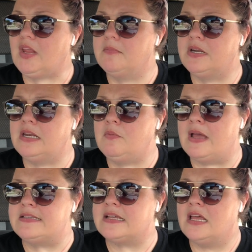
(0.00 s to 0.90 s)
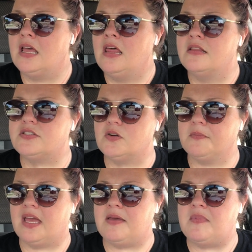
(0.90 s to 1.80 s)
But, anyways, the
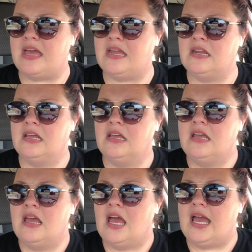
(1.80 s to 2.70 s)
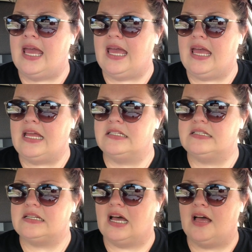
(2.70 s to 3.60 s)
storm came in,
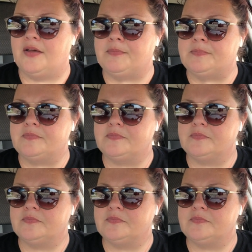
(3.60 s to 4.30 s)
and um,